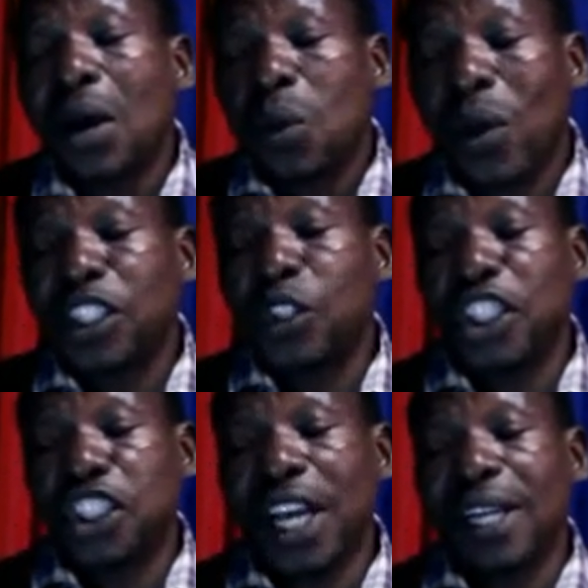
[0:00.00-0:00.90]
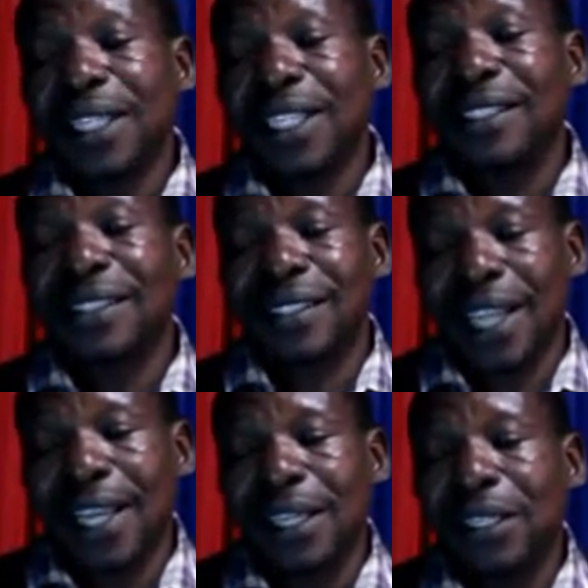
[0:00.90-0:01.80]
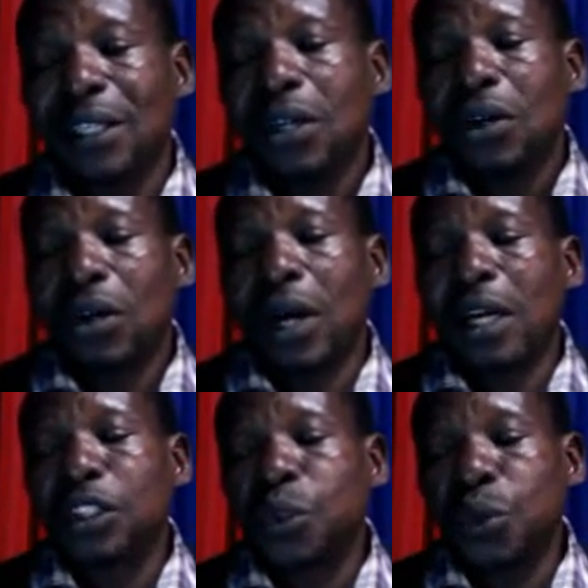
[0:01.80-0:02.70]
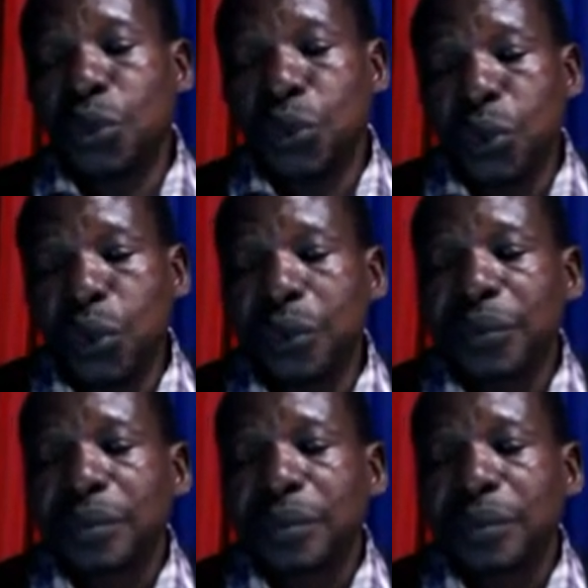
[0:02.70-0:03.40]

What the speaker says: what your child is saying to you.